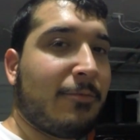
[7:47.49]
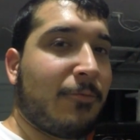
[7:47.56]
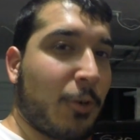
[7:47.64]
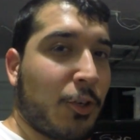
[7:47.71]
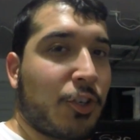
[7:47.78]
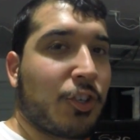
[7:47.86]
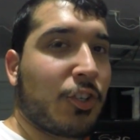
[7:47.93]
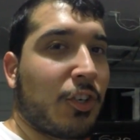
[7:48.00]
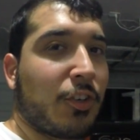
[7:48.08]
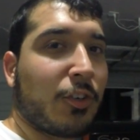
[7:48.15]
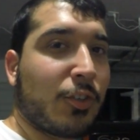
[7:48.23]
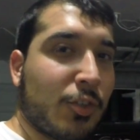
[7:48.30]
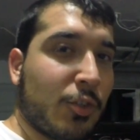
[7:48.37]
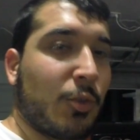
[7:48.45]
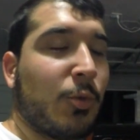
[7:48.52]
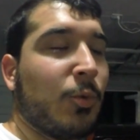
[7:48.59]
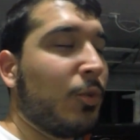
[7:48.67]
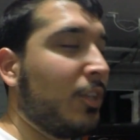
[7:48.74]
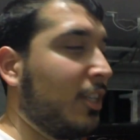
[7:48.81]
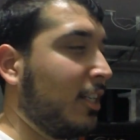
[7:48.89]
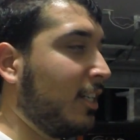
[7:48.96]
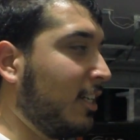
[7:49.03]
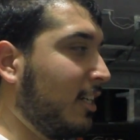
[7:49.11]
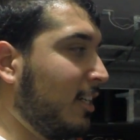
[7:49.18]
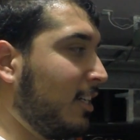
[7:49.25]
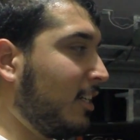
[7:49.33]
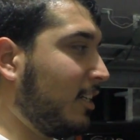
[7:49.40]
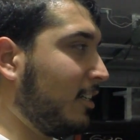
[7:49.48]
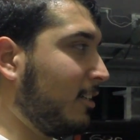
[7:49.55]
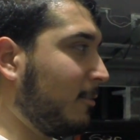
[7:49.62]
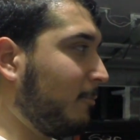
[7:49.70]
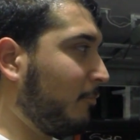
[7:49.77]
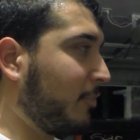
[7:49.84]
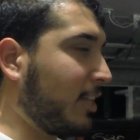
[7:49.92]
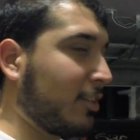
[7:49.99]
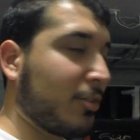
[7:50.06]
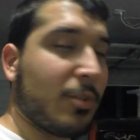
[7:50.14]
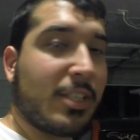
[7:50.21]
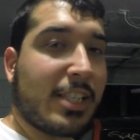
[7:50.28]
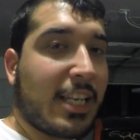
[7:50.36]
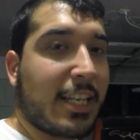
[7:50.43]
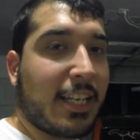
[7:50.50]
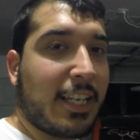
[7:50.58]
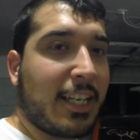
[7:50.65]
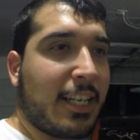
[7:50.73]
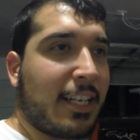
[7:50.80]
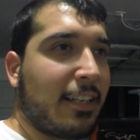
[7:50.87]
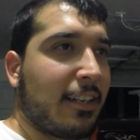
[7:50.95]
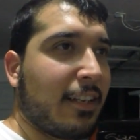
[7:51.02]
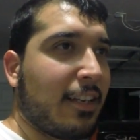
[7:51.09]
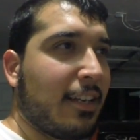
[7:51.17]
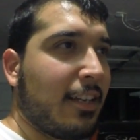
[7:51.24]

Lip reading: for sure soon, as soon as I can get it.